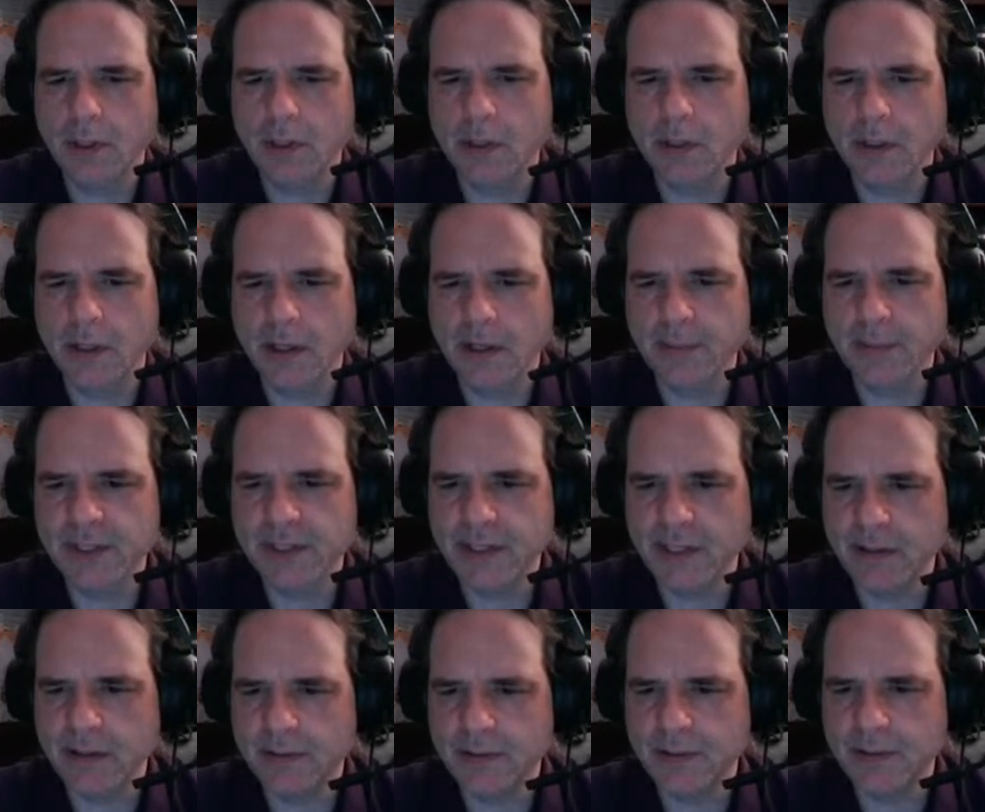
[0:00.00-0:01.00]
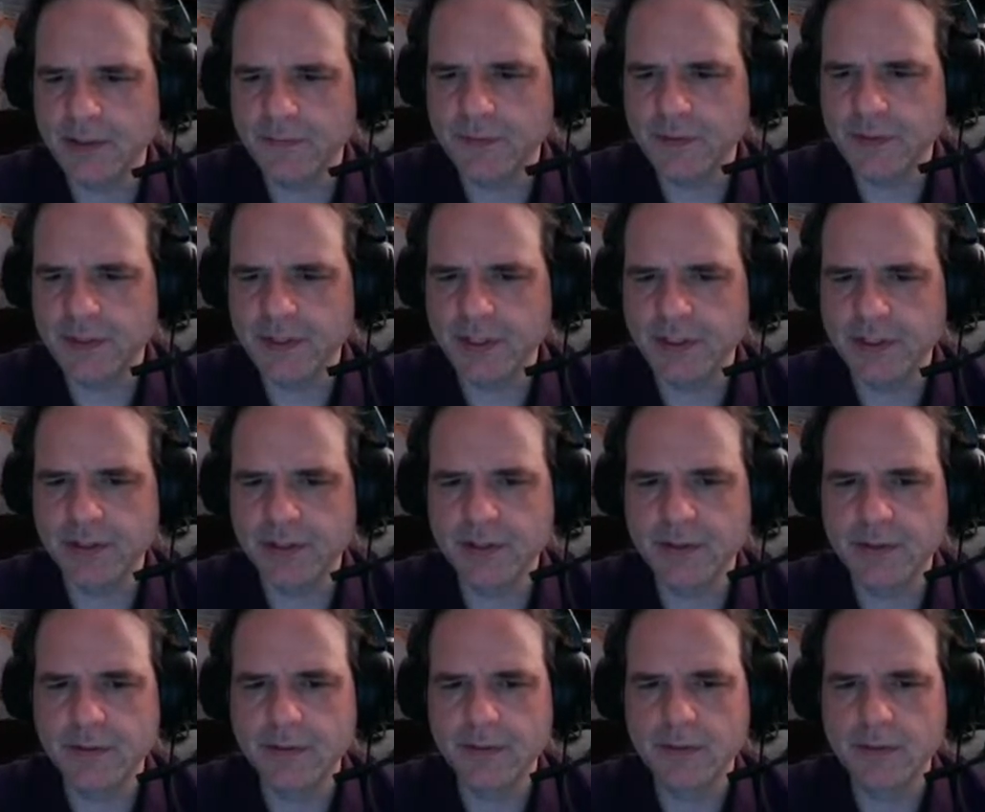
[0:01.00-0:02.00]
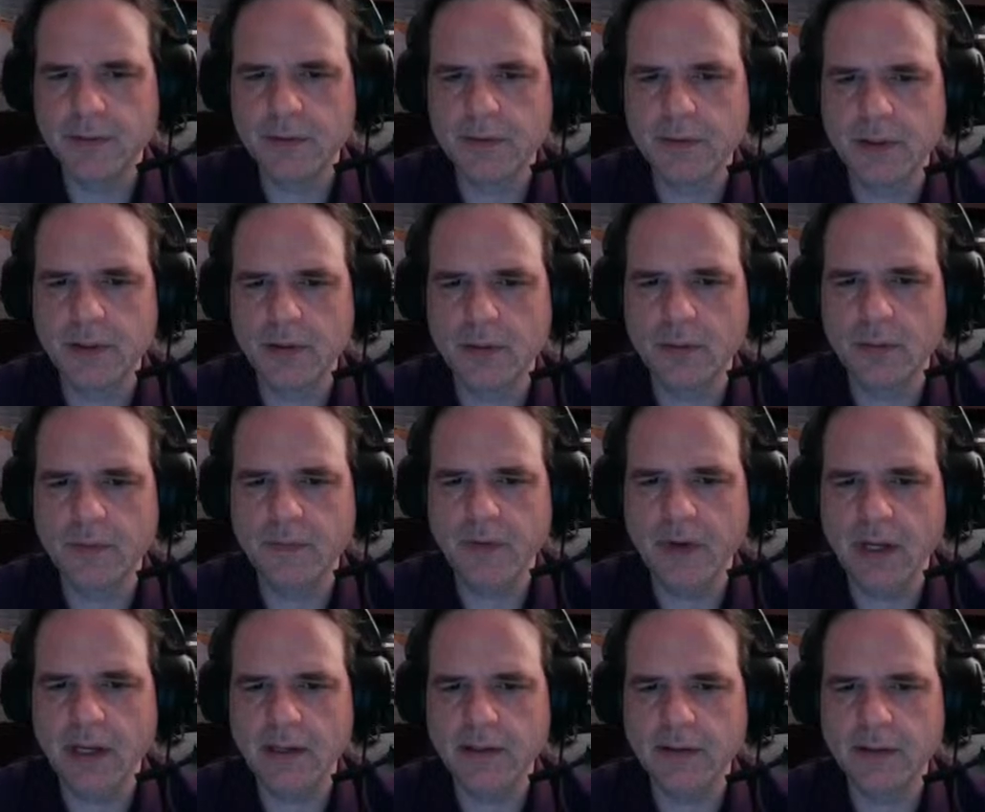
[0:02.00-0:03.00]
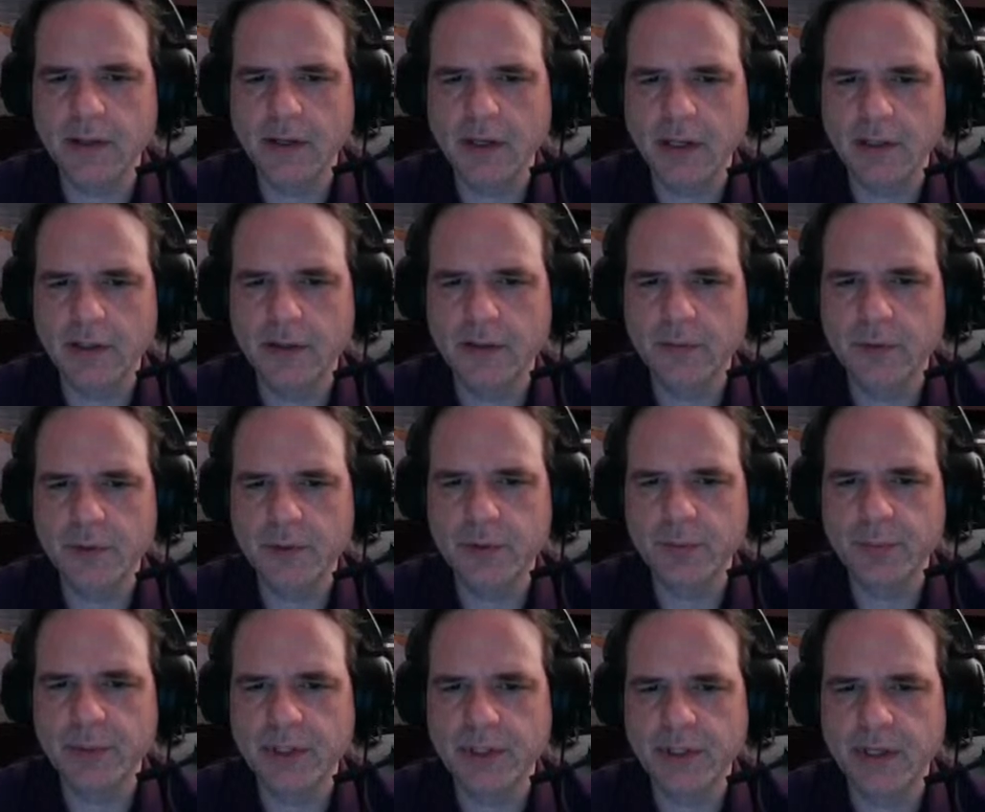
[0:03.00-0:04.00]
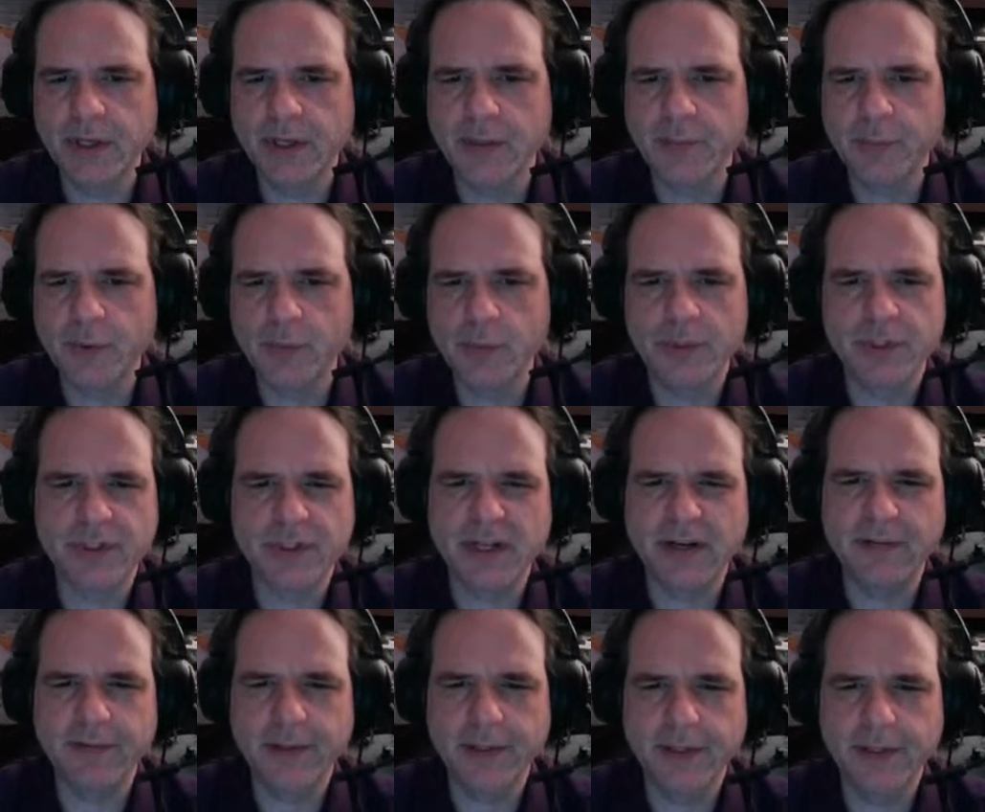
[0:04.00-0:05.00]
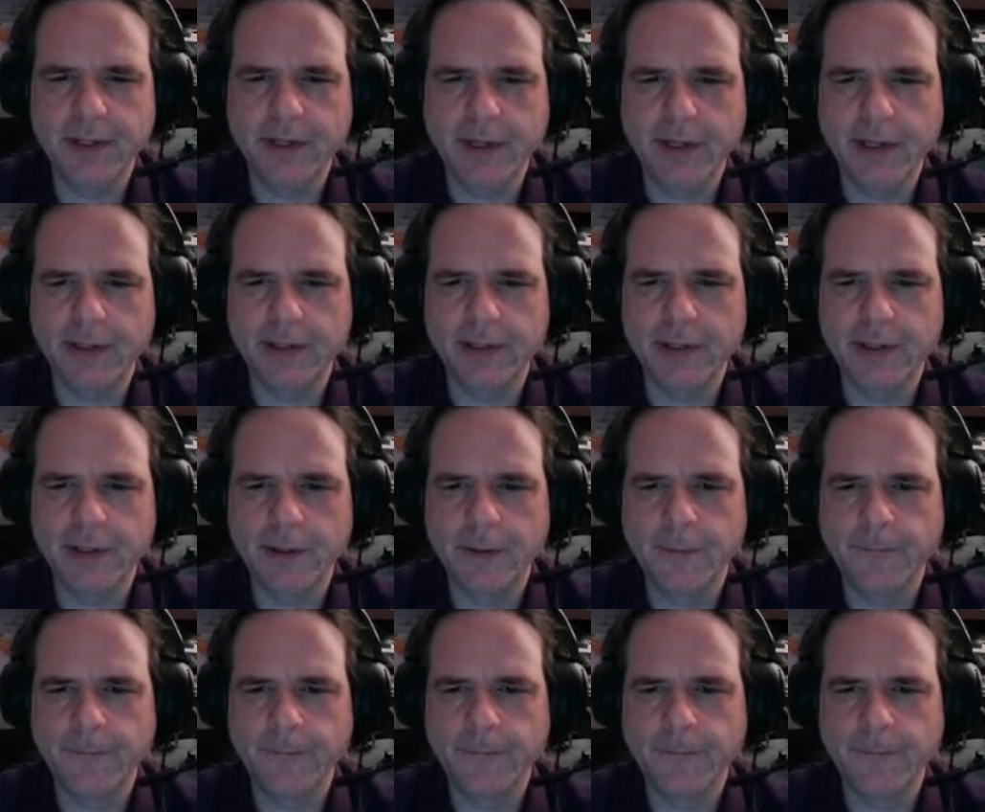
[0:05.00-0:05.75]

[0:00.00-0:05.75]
comment out different sections. So we've got the color which we're building up, which is not really the color,